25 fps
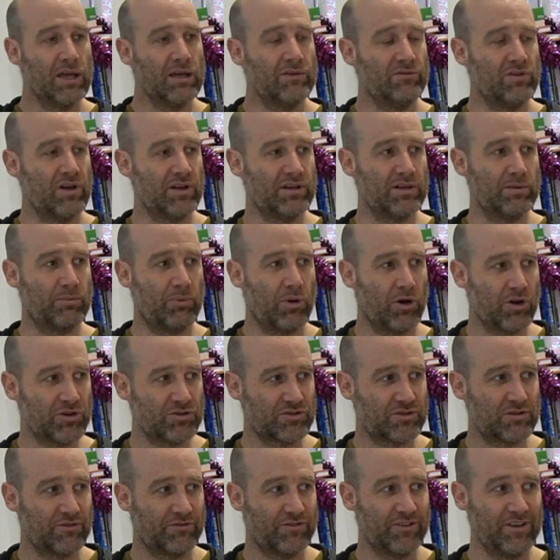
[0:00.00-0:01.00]
If you had an
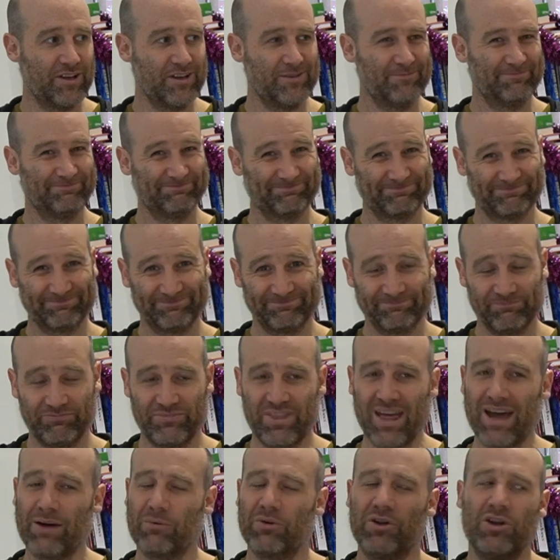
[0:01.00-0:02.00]
apostrophe,
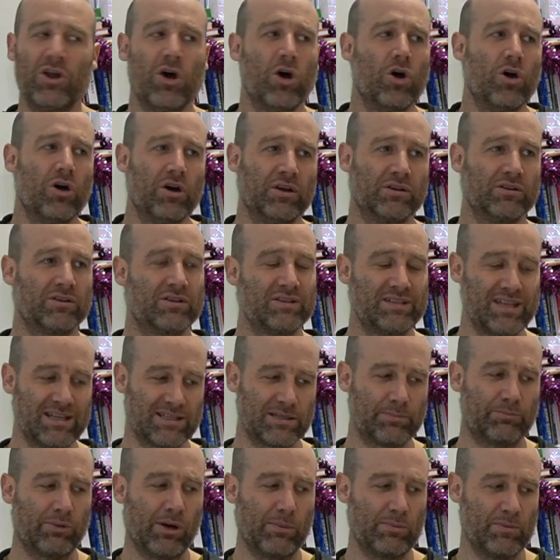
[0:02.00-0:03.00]
that one hurt because
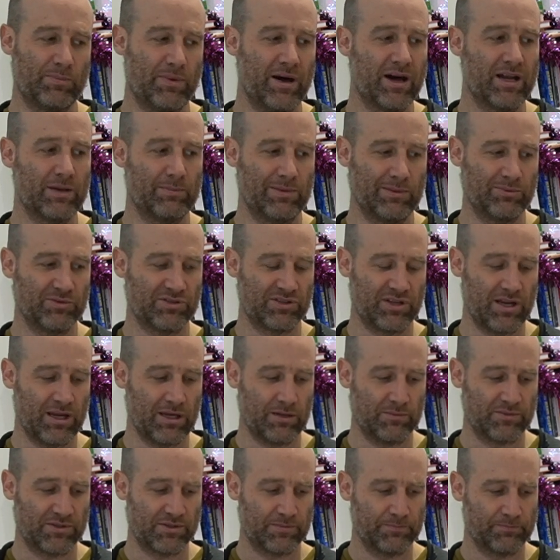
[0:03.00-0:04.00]
that's a proper part of people's
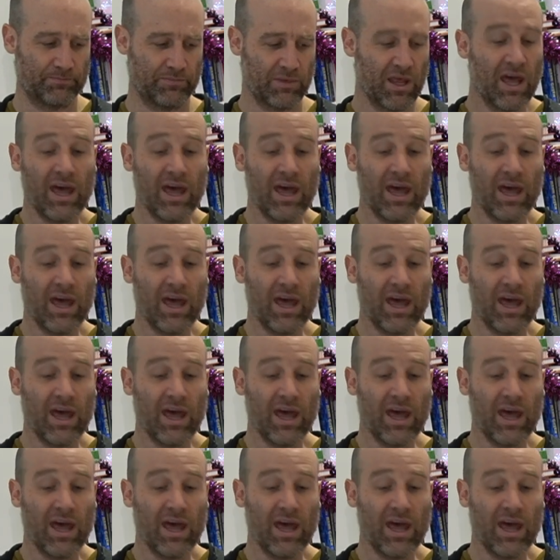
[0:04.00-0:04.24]
names.